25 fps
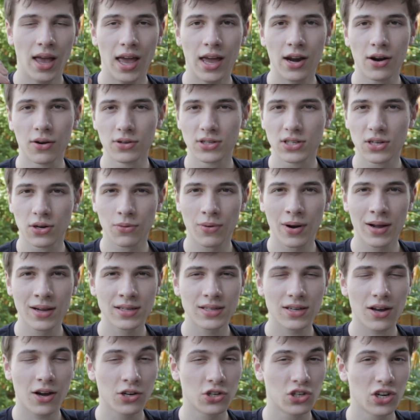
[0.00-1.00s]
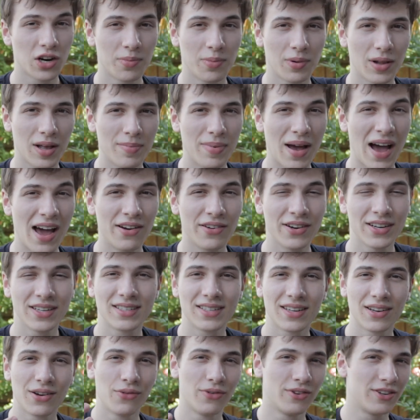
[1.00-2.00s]
It also runs on AAA
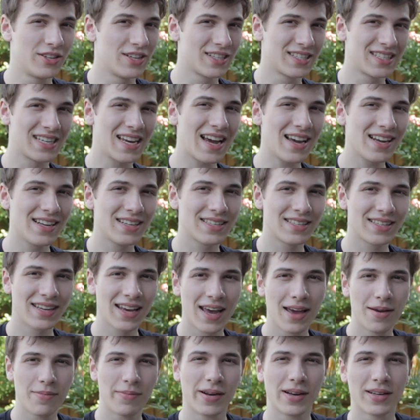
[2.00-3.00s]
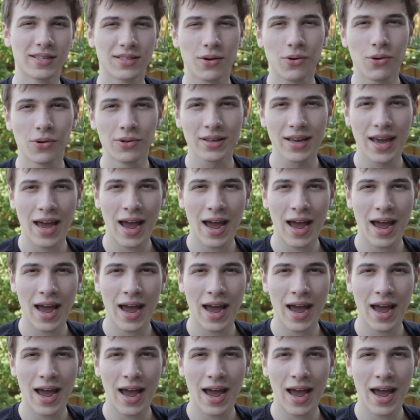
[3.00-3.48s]
batteries, which is nice because old